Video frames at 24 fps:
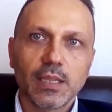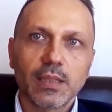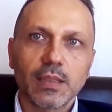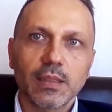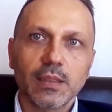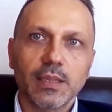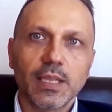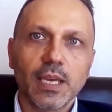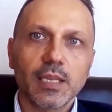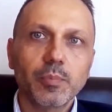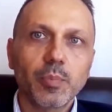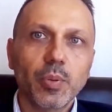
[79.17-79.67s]

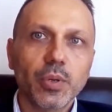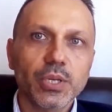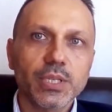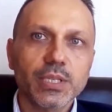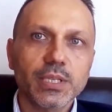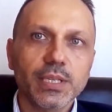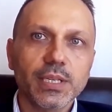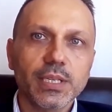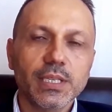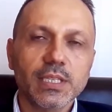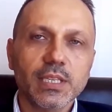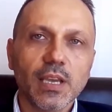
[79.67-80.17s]
That
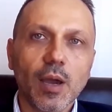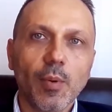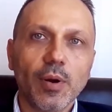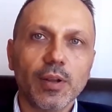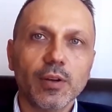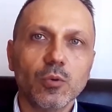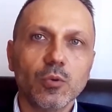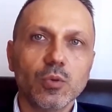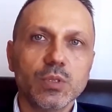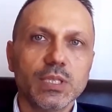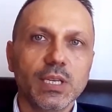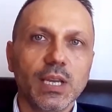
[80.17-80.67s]
person is someone
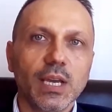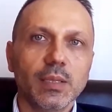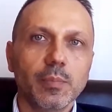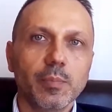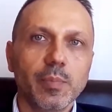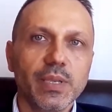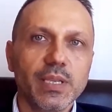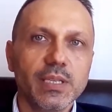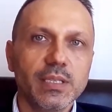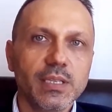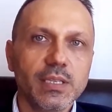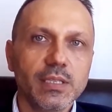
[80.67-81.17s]
who's got
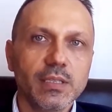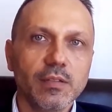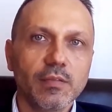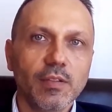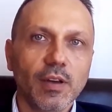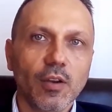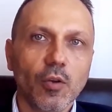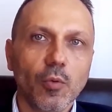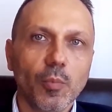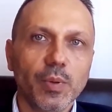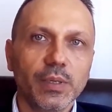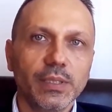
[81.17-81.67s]
business
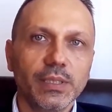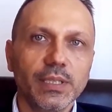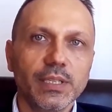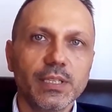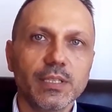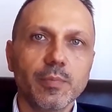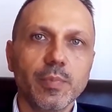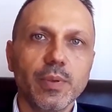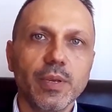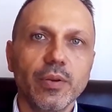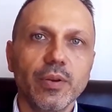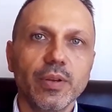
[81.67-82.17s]
development
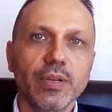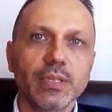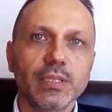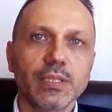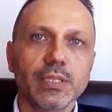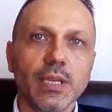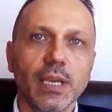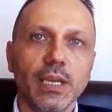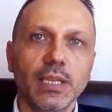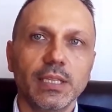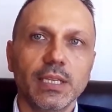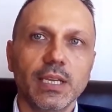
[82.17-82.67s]

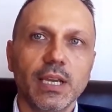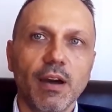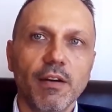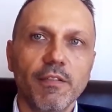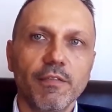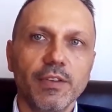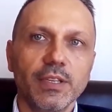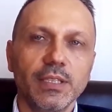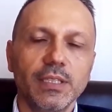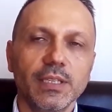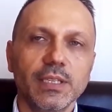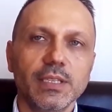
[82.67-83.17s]
experience and
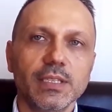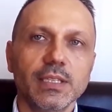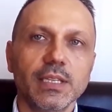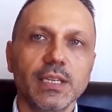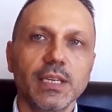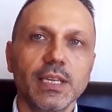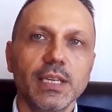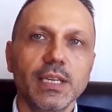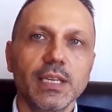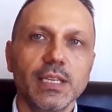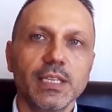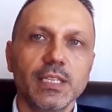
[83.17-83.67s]
confidence
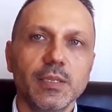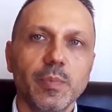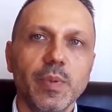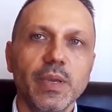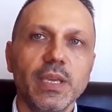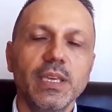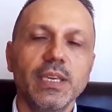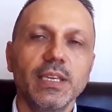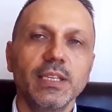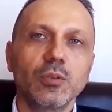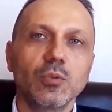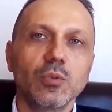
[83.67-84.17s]
in
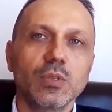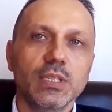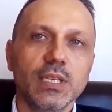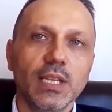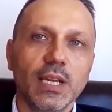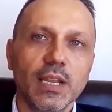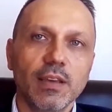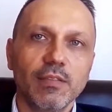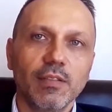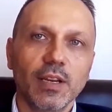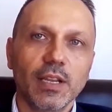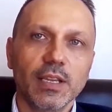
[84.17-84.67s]
speaking to
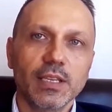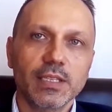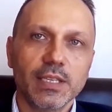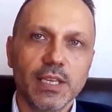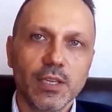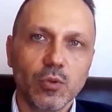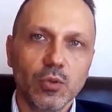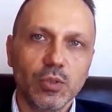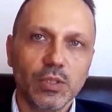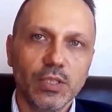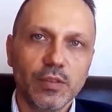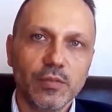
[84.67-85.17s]
C-level
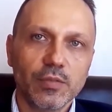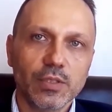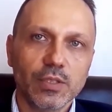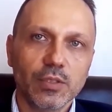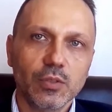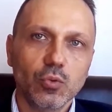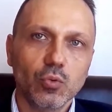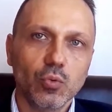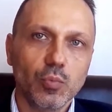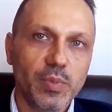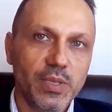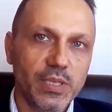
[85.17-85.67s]
executives,
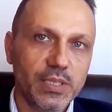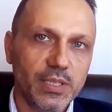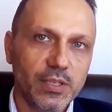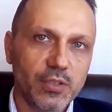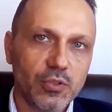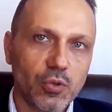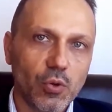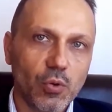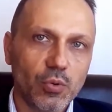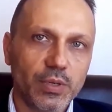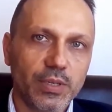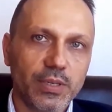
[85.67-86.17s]
to business
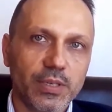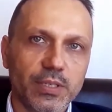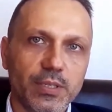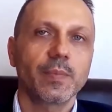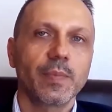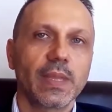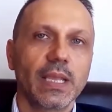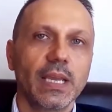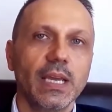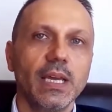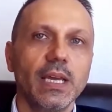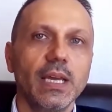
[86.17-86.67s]
owners.
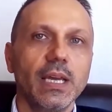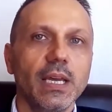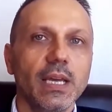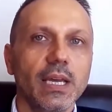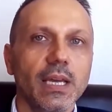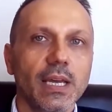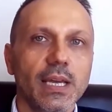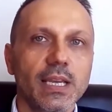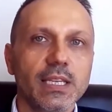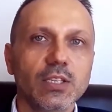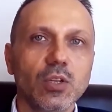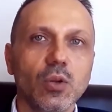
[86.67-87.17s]

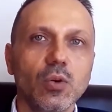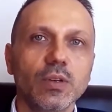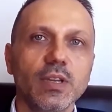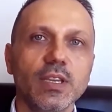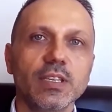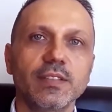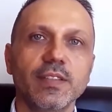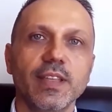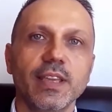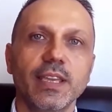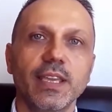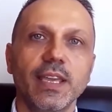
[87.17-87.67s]
As long
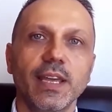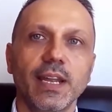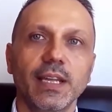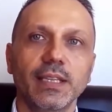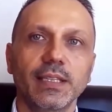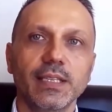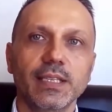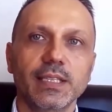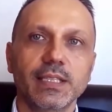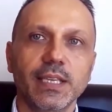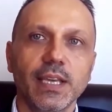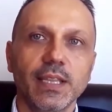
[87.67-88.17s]
as they can
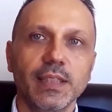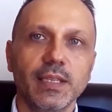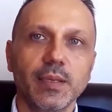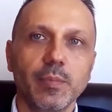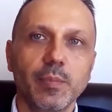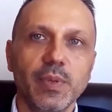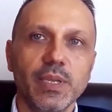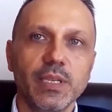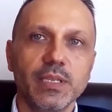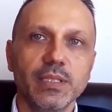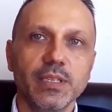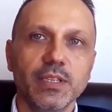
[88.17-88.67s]
understand the
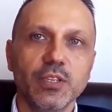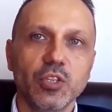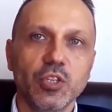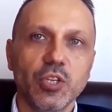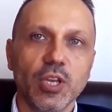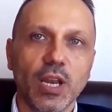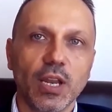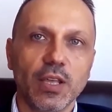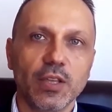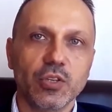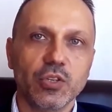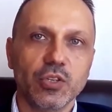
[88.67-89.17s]
business
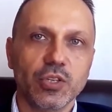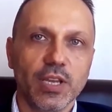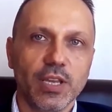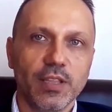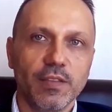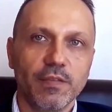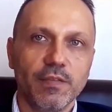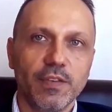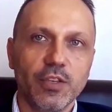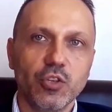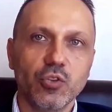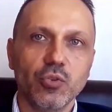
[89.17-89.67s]
challenge
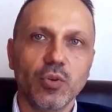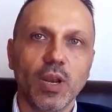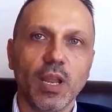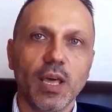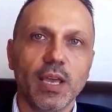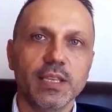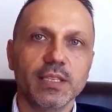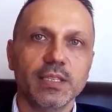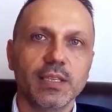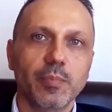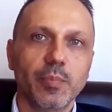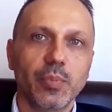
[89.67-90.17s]
and
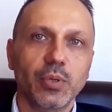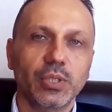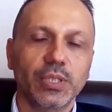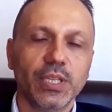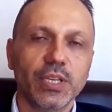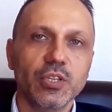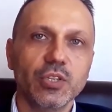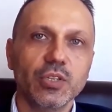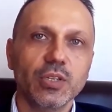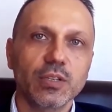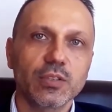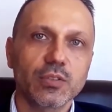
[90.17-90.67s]
visualize the
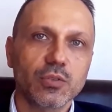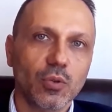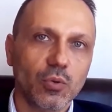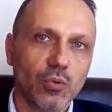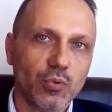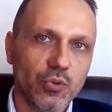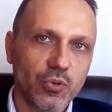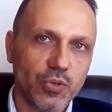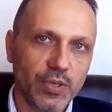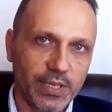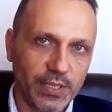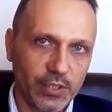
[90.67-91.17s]
potential
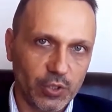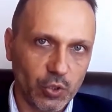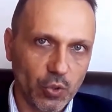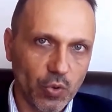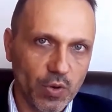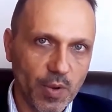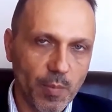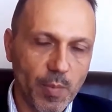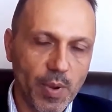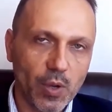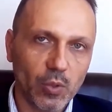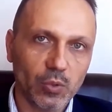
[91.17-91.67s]
solution and
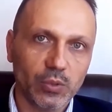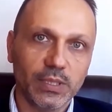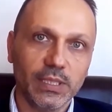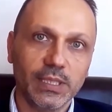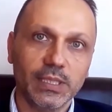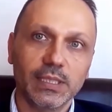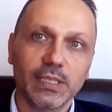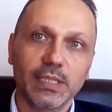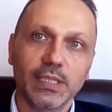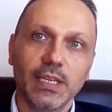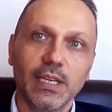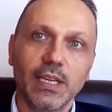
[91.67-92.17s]
talk about
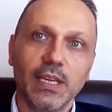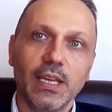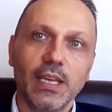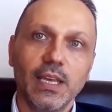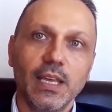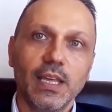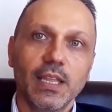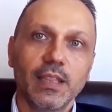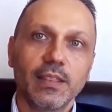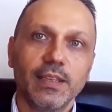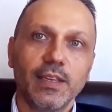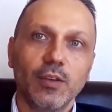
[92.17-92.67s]
it,
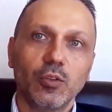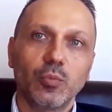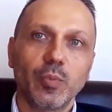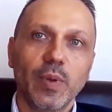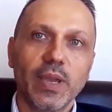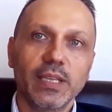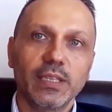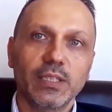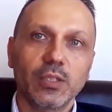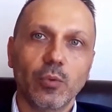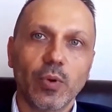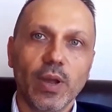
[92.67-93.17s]
they would
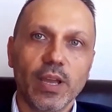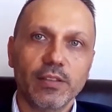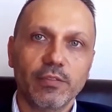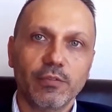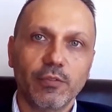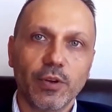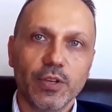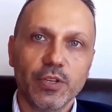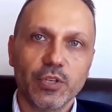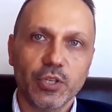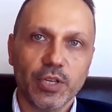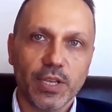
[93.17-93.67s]
make the right
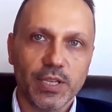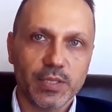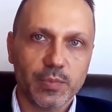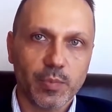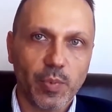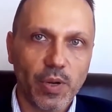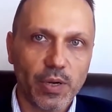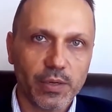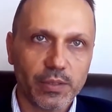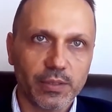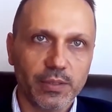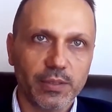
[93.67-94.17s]
franchise
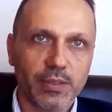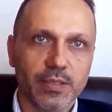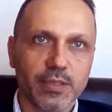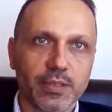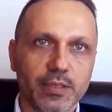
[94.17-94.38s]
partner.